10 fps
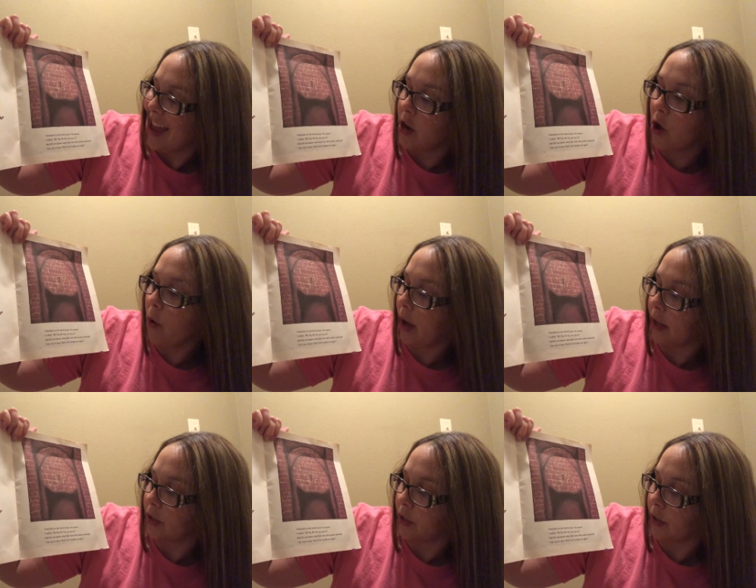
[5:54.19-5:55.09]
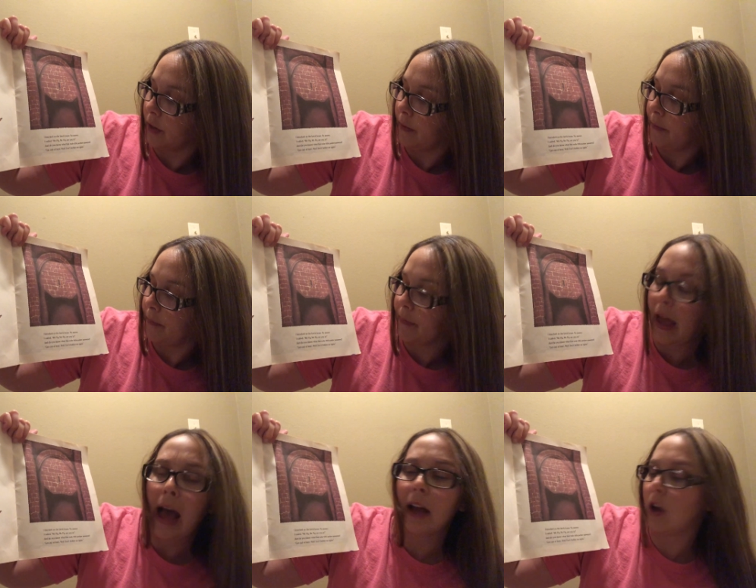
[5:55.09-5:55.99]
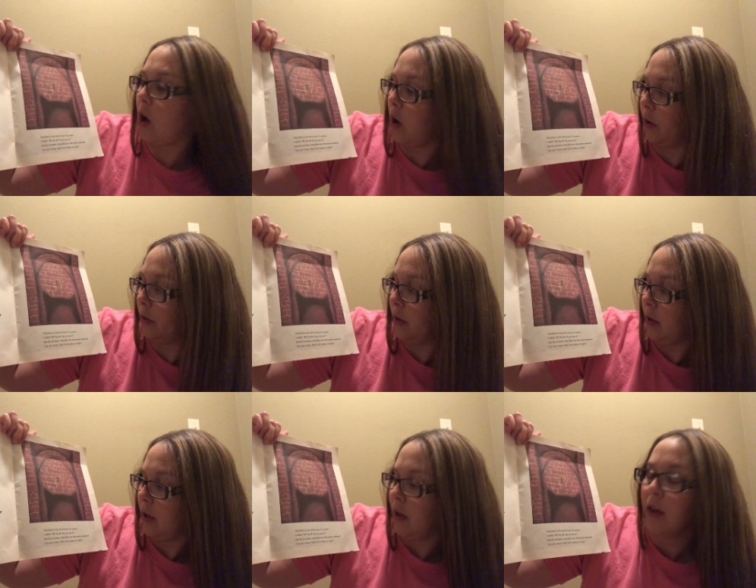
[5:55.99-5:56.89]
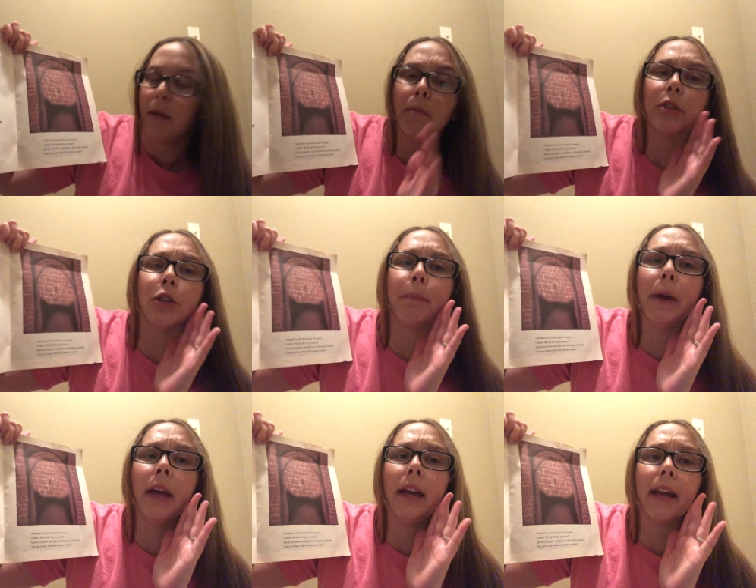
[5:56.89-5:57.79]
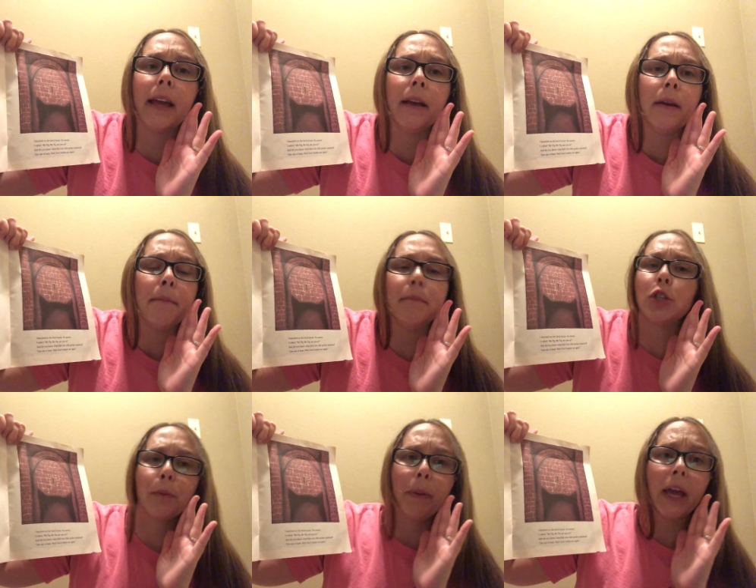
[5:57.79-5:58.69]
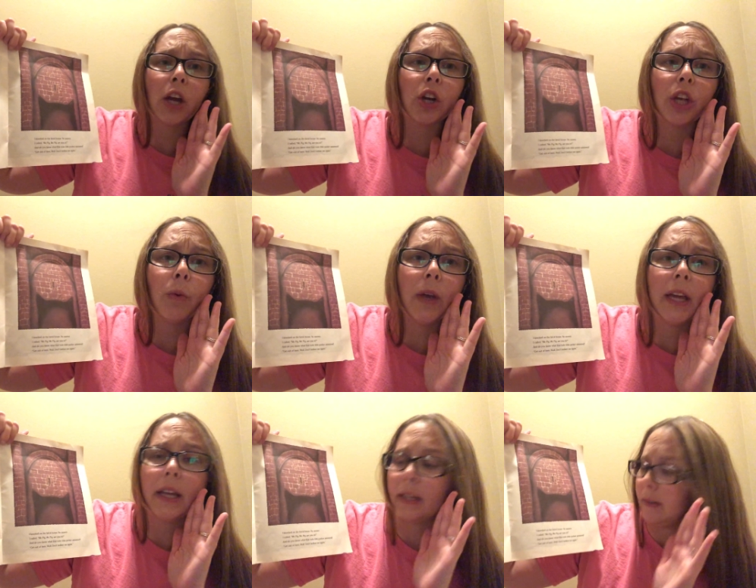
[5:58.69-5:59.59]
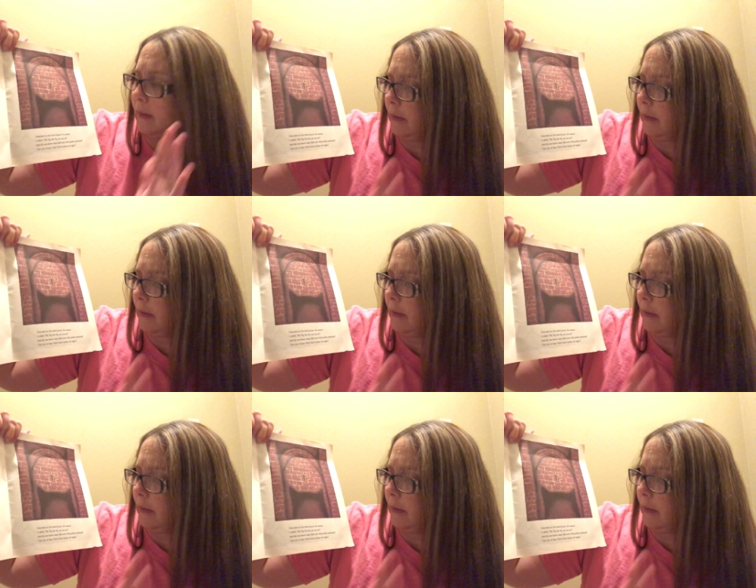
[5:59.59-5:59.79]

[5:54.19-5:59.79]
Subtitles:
No answer. I called, "Mr. Pig, Mr. Pig, are you in?"